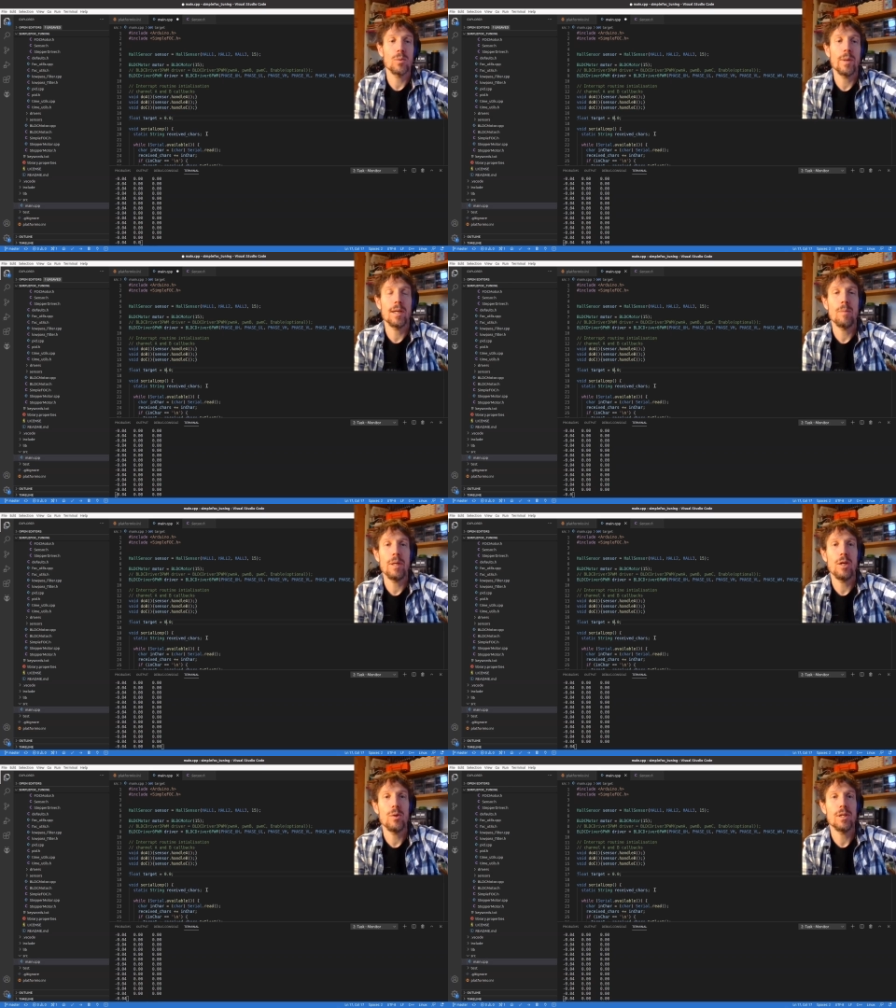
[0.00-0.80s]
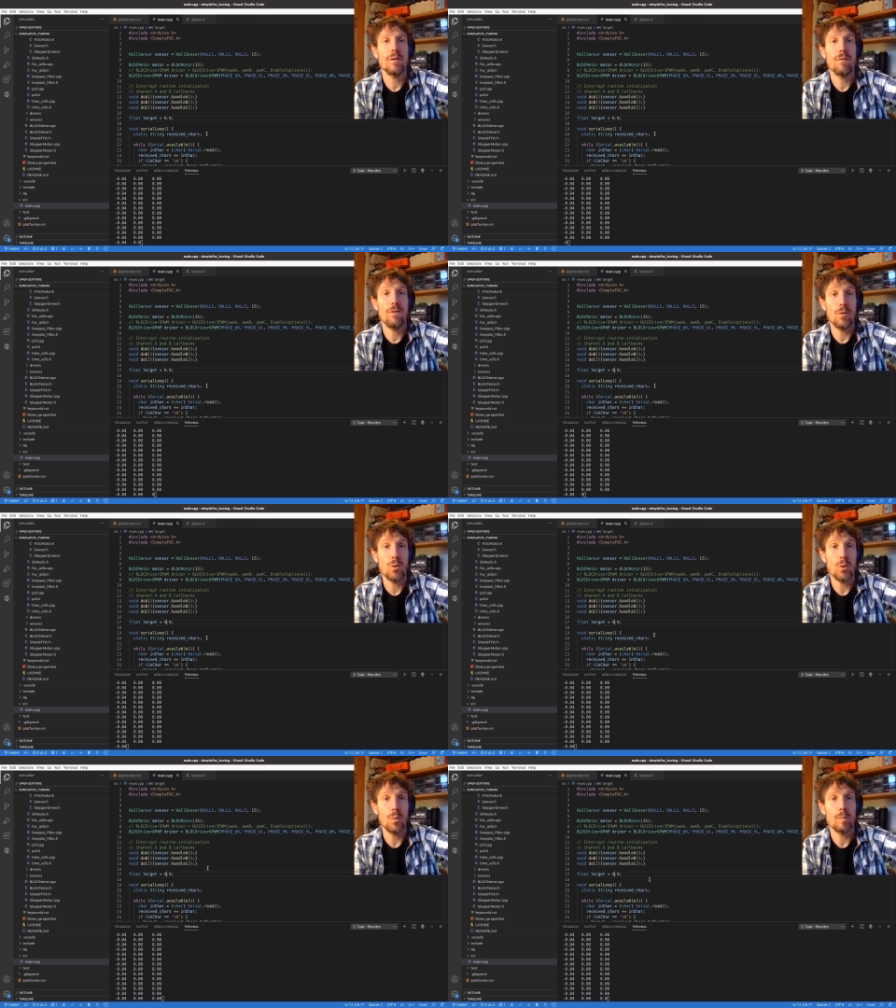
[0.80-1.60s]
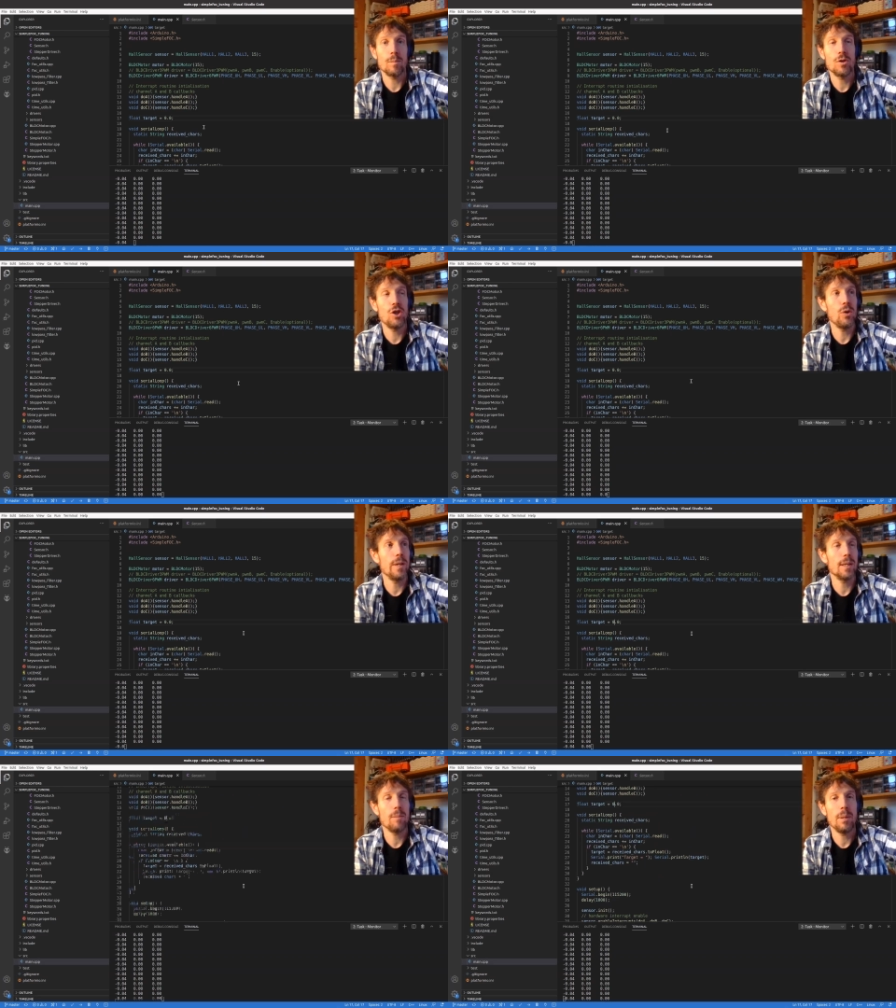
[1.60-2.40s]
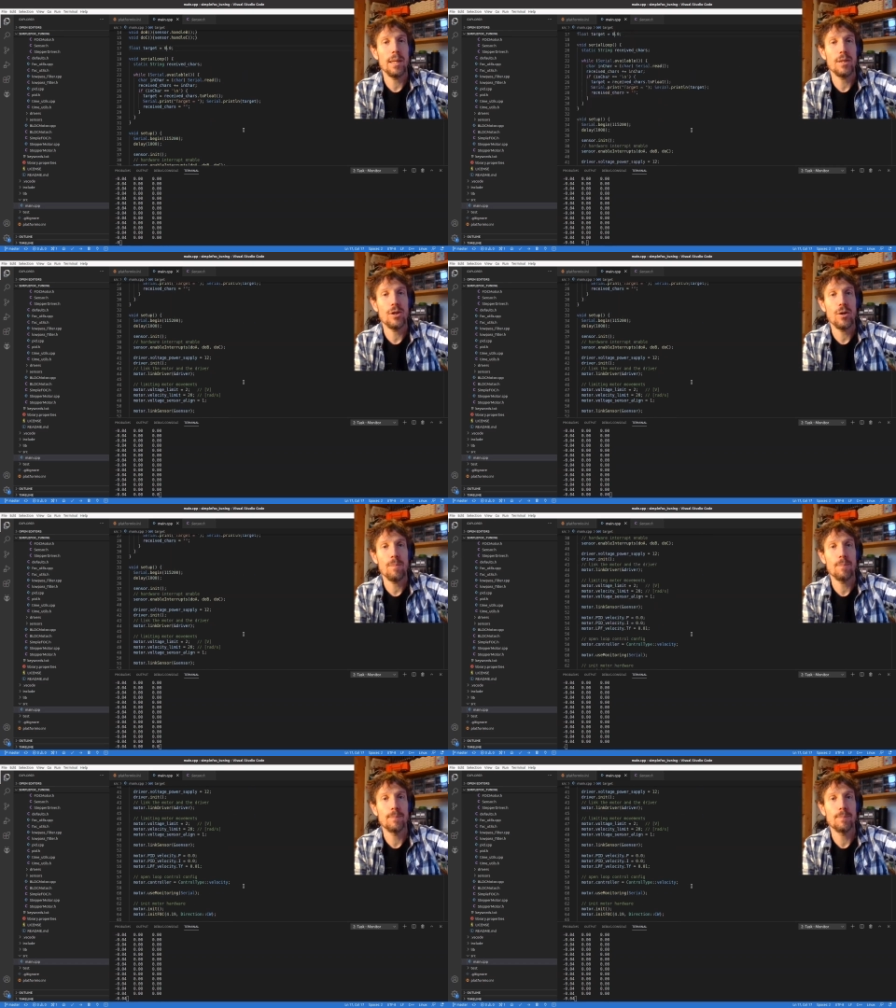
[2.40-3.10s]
we're going to be using for tuning the p term.